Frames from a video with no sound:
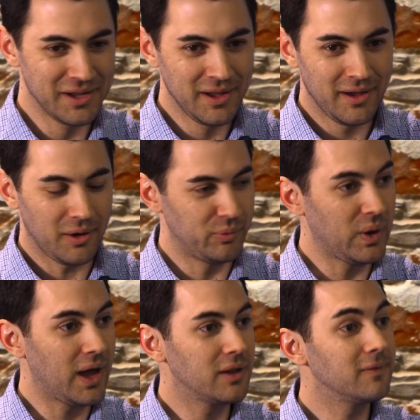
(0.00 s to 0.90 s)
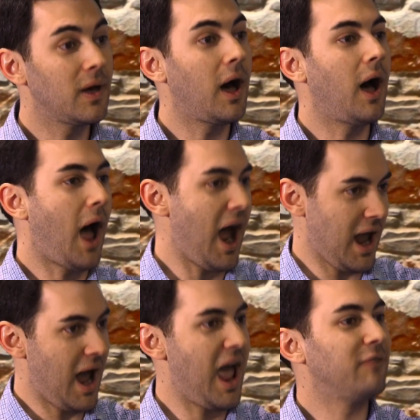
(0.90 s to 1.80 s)
Mm-hmm. But
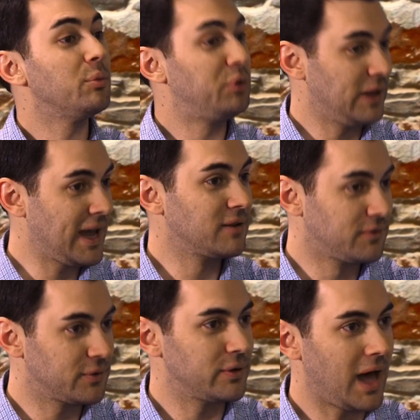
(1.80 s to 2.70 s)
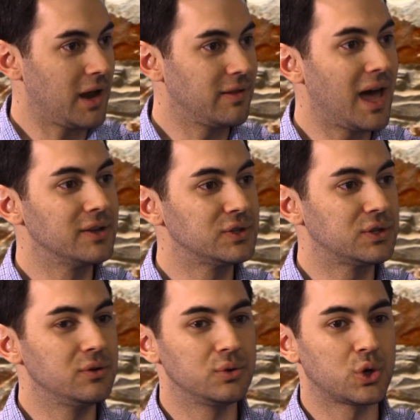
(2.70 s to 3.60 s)
I have a plan for that, and that is
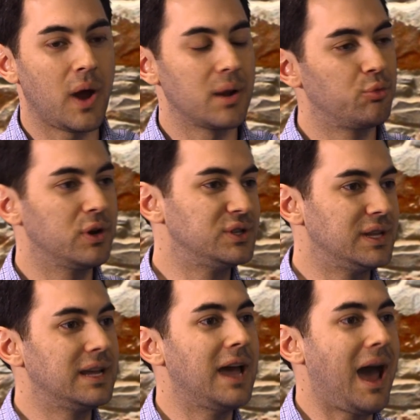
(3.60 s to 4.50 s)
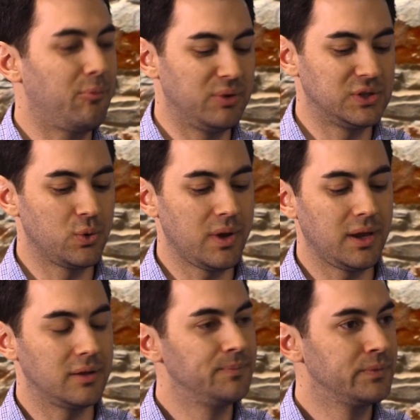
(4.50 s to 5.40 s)
to try to bridge the gap
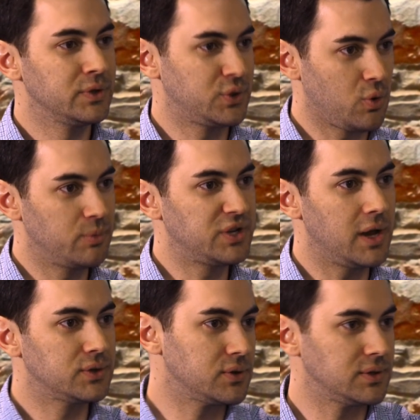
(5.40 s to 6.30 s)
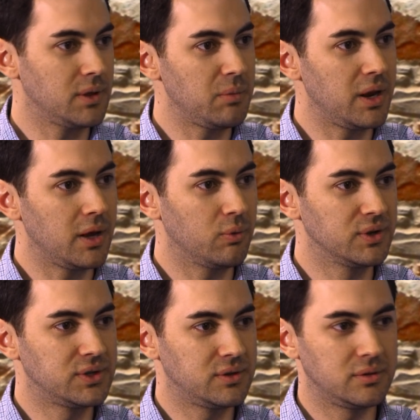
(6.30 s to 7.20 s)
between storm chasers and the media,
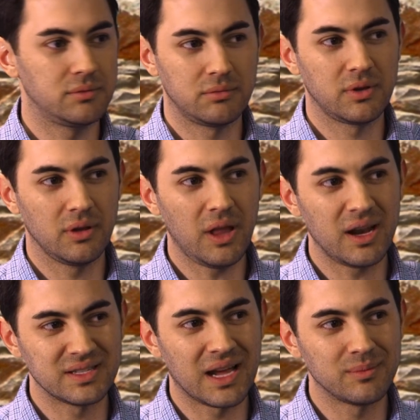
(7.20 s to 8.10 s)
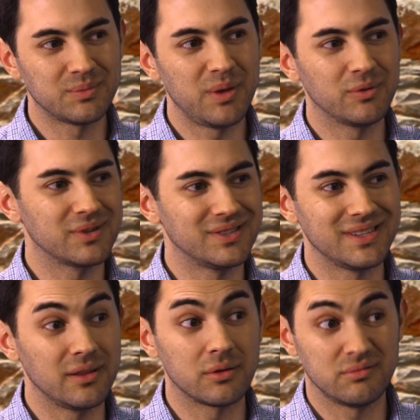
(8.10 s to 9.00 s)
which a lot of times people could
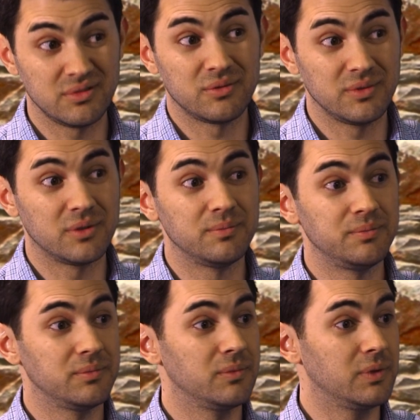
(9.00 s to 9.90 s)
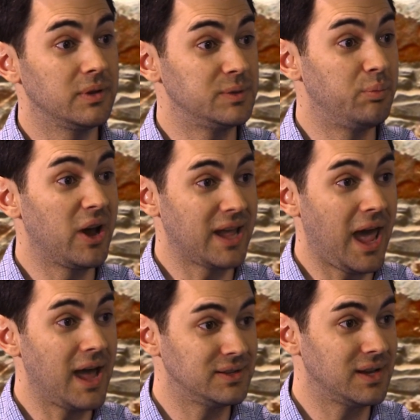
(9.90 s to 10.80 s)
say they're at least butting
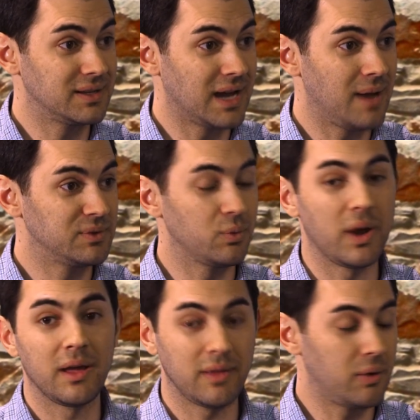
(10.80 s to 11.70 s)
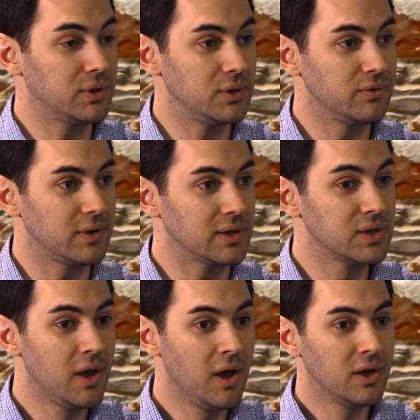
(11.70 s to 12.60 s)
heads at times the way they would do things.
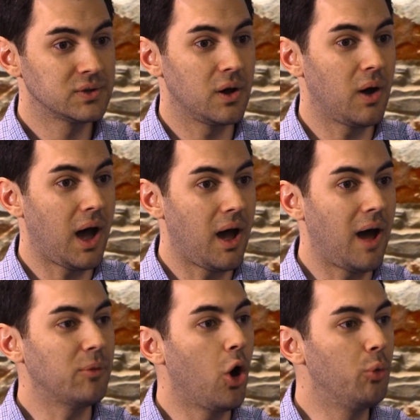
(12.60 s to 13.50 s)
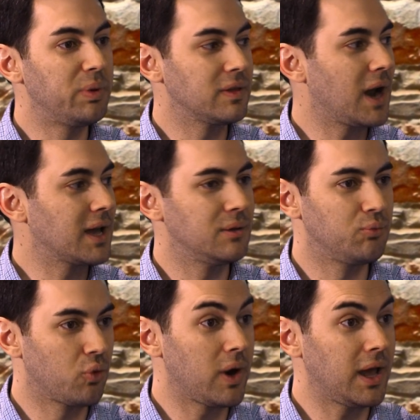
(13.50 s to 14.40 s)
So I'm hoping that I can
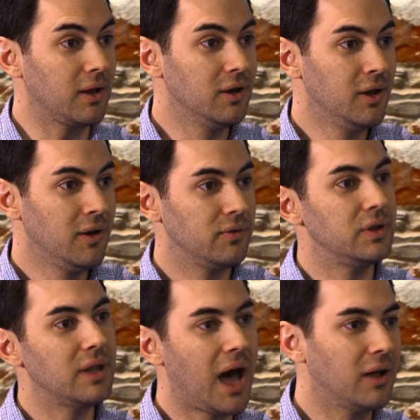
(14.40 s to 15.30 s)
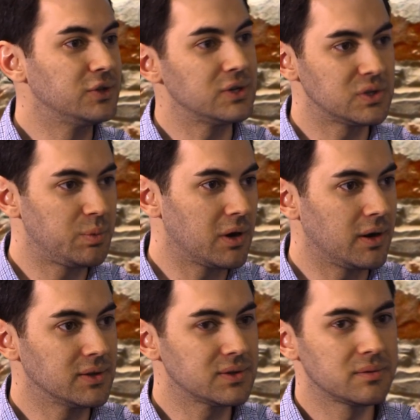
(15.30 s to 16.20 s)
bring the knowledge,
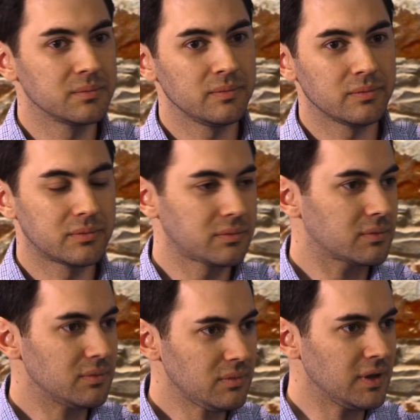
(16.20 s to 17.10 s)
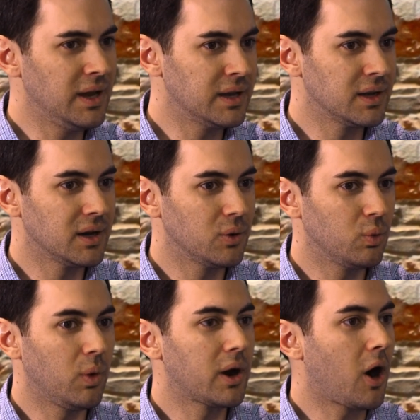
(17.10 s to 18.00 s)
experience, and
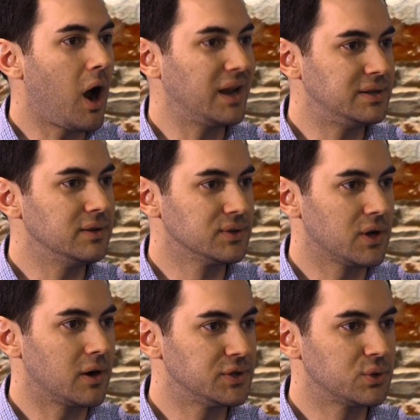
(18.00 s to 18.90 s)
what our ideals are as